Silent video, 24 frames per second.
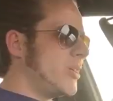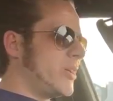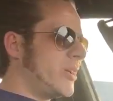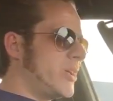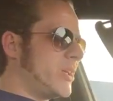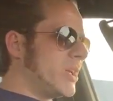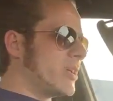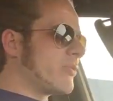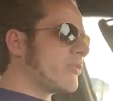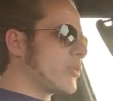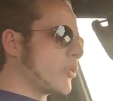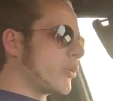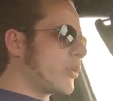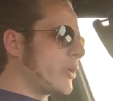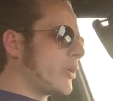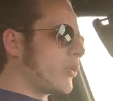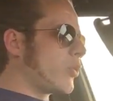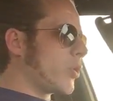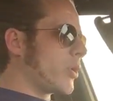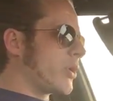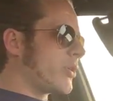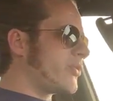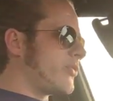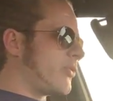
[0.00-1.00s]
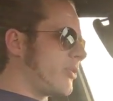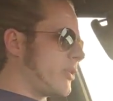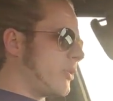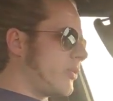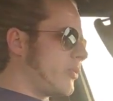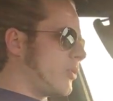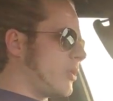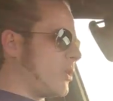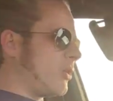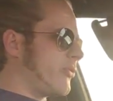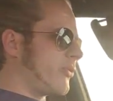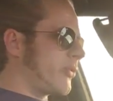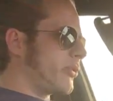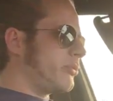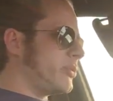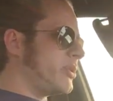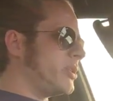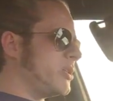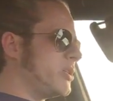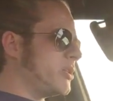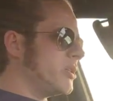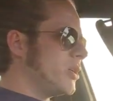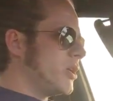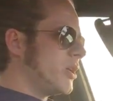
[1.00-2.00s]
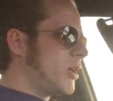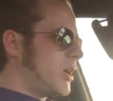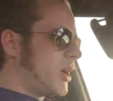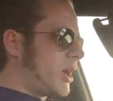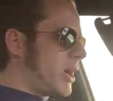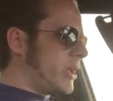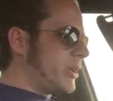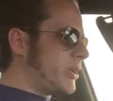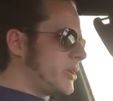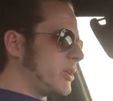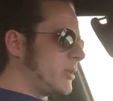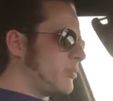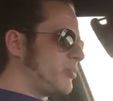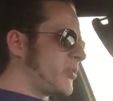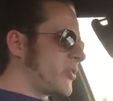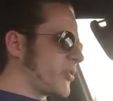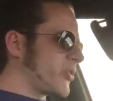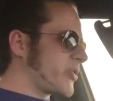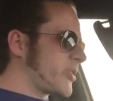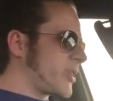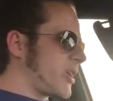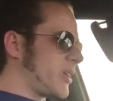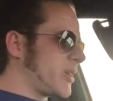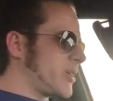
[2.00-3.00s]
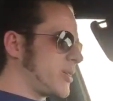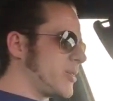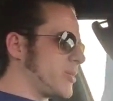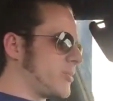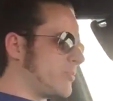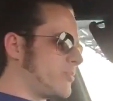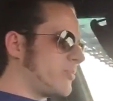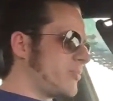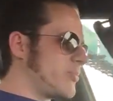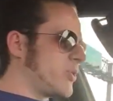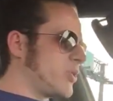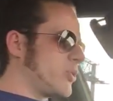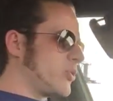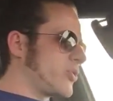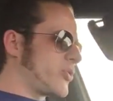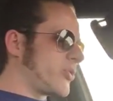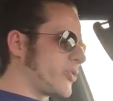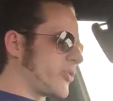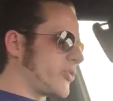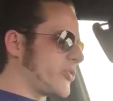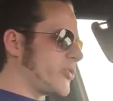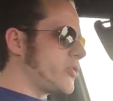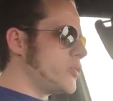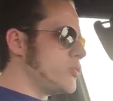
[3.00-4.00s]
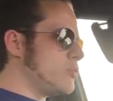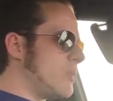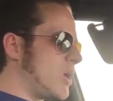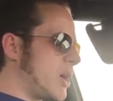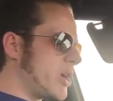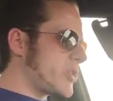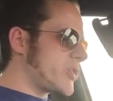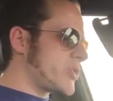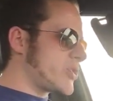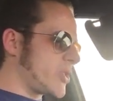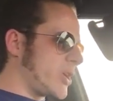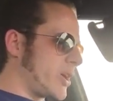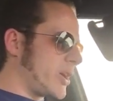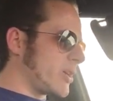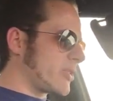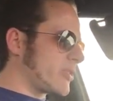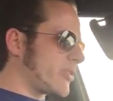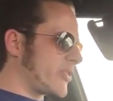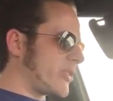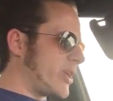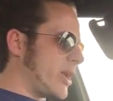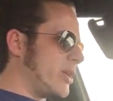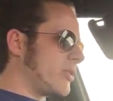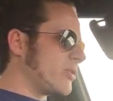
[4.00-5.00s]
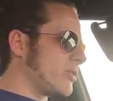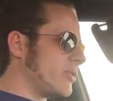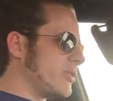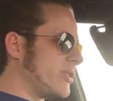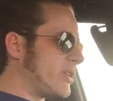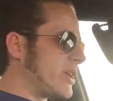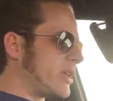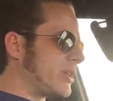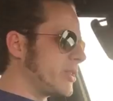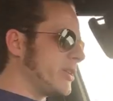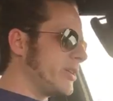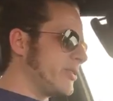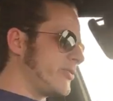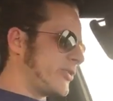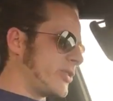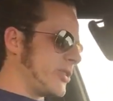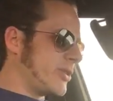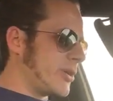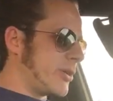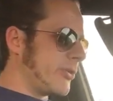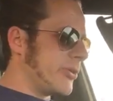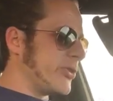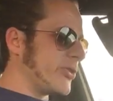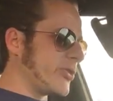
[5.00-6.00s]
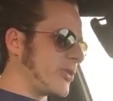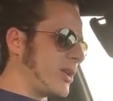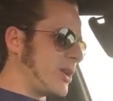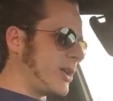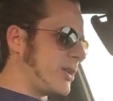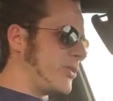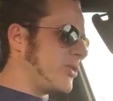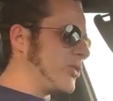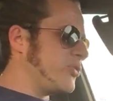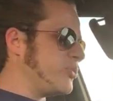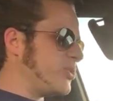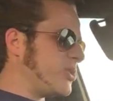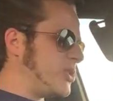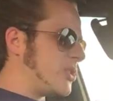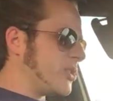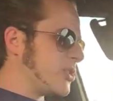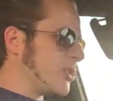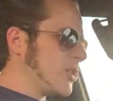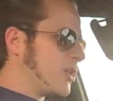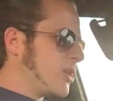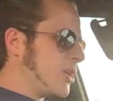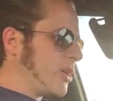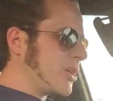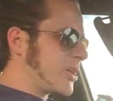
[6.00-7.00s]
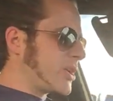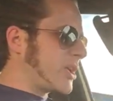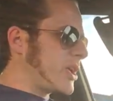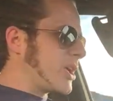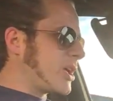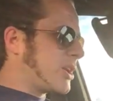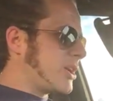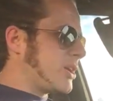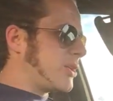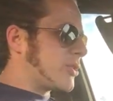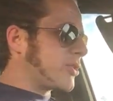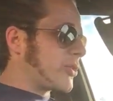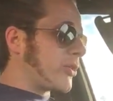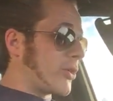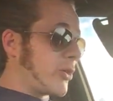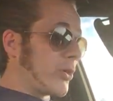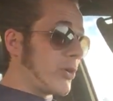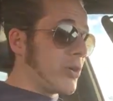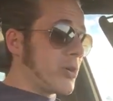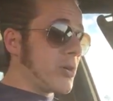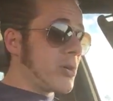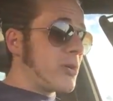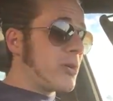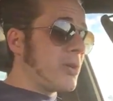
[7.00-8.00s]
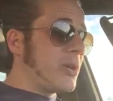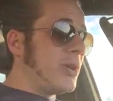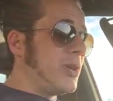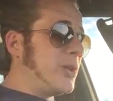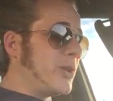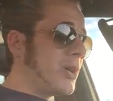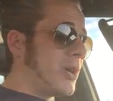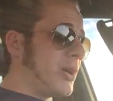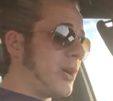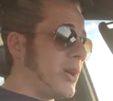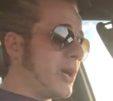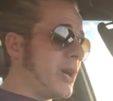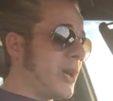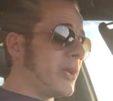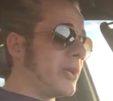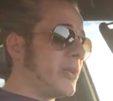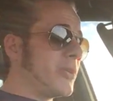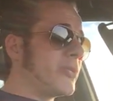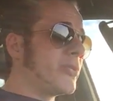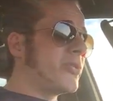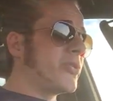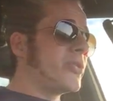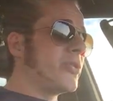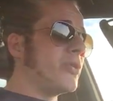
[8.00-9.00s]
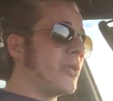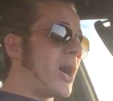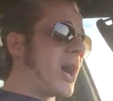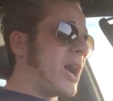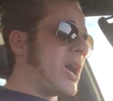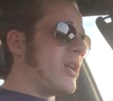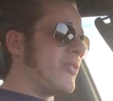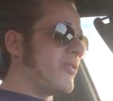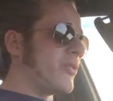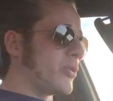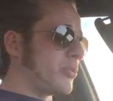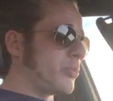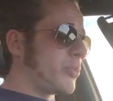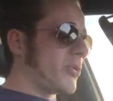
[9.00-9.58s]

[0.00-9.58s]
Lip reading: it never really worked very well for me. I ended up it was just too much standard deadlifting always led to me getting hurt and at too high of a